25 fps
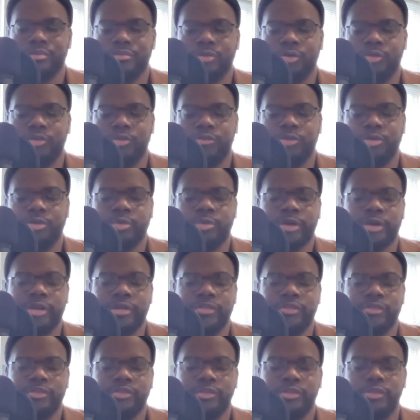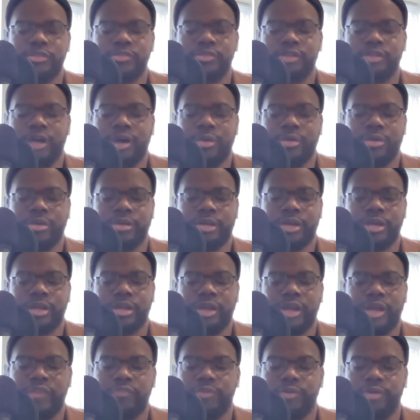multiple ways. This is how I look at
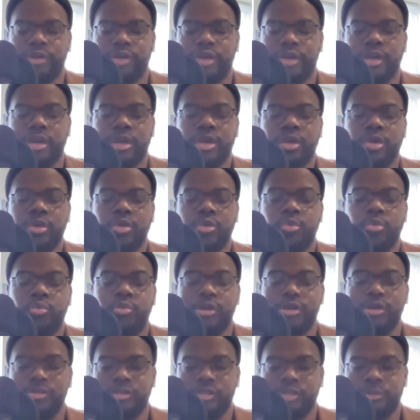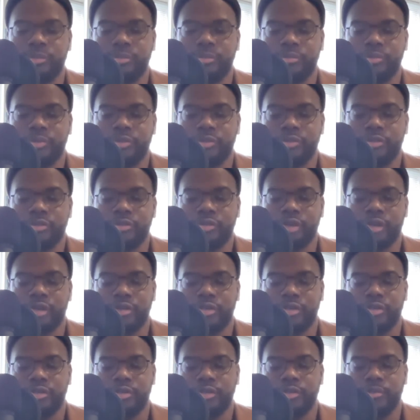life. Okay, what is this trying
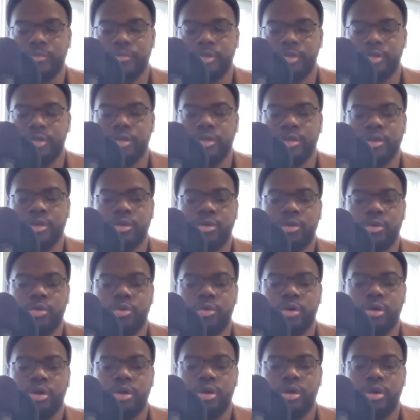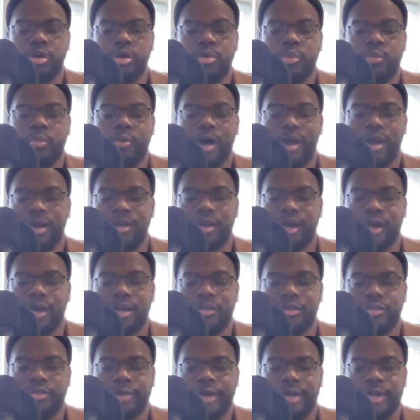to show me? Or why did
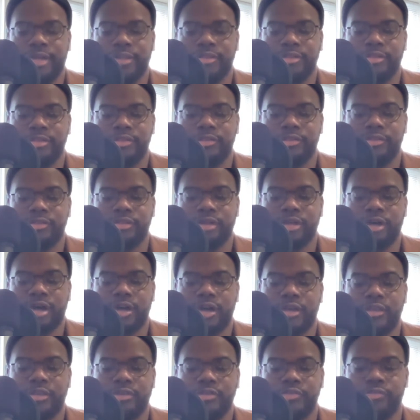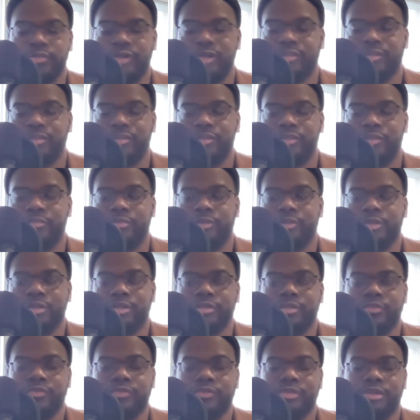I attract this? I either attracted this
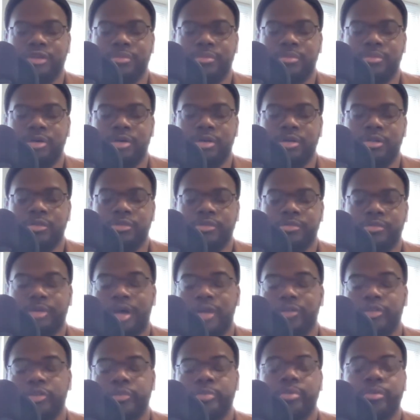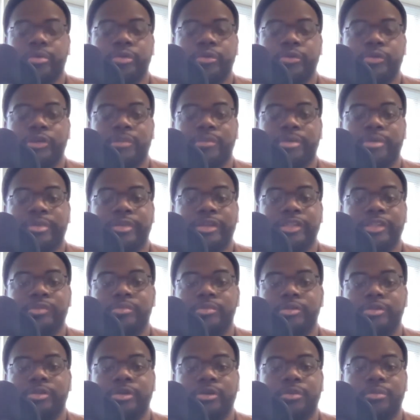because of some subconscious programming that's
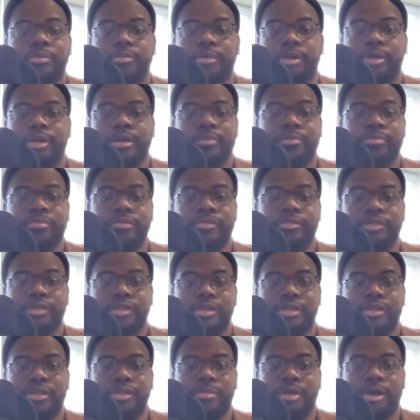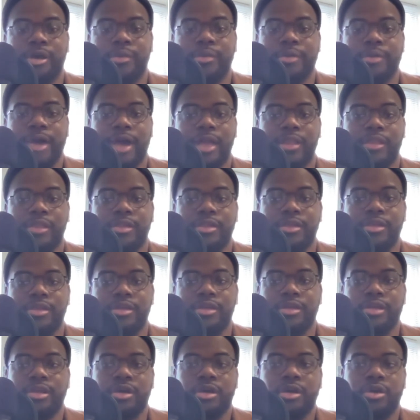being presented in my
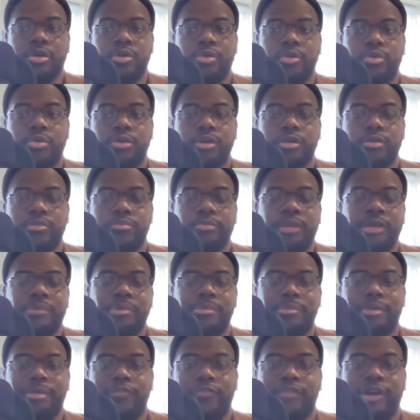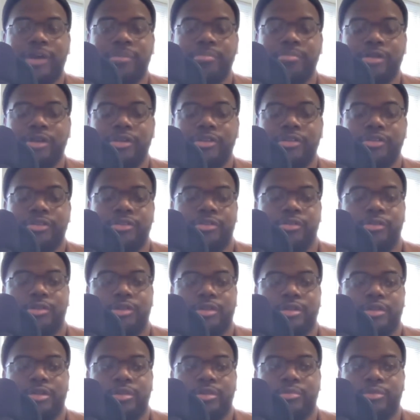reality, or maybe my vibration
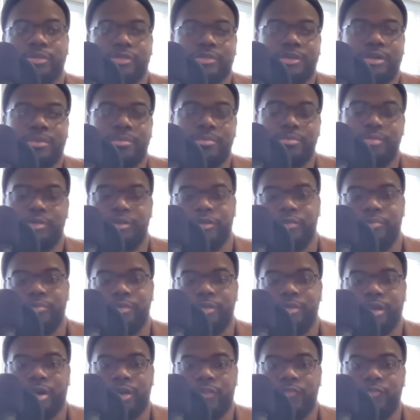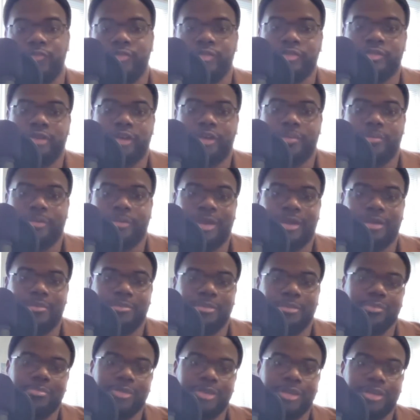earlier when something pissed me off just came back and
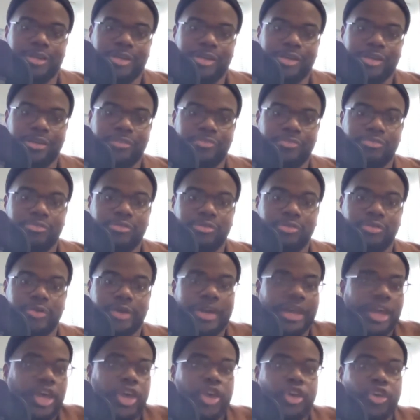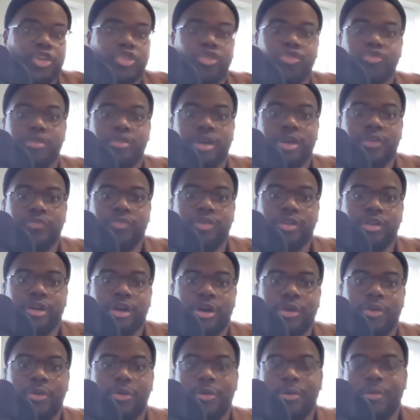bit me in the ass real quick. You never
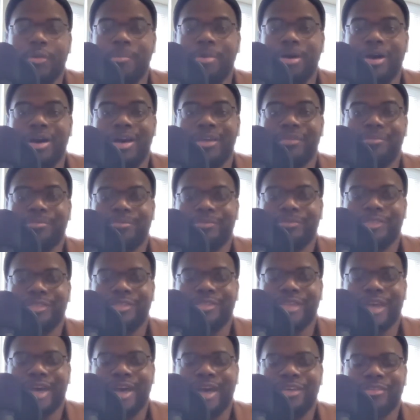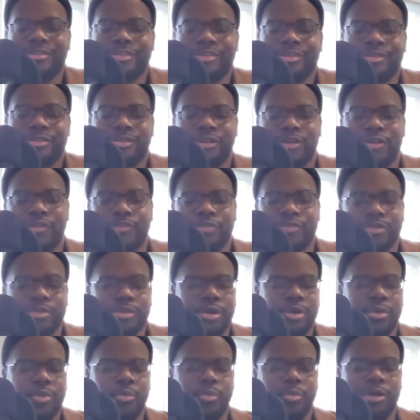know. But just ask yourself,
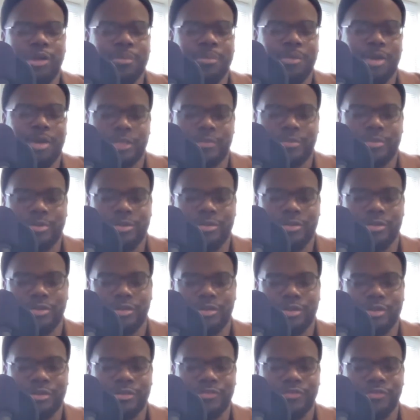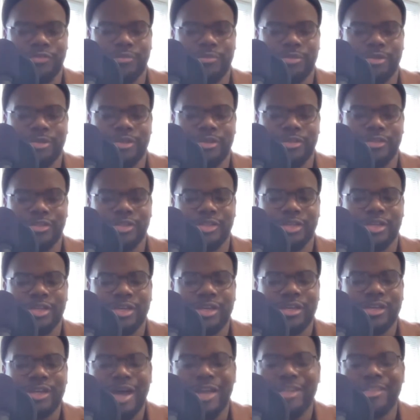what am I supposed to learn from this?
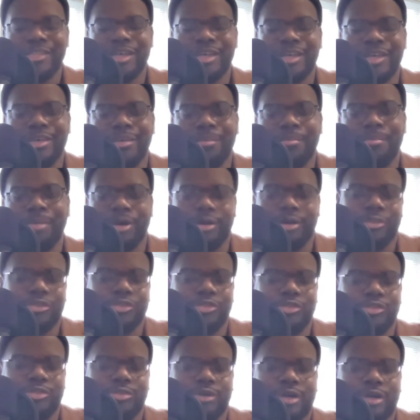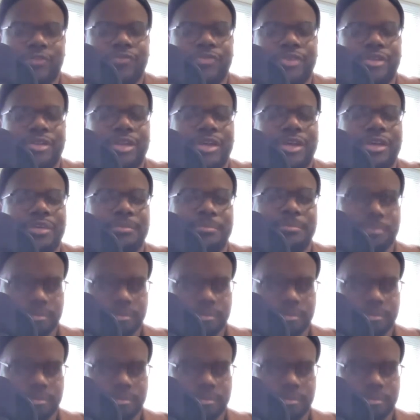And not take it personal. I feel like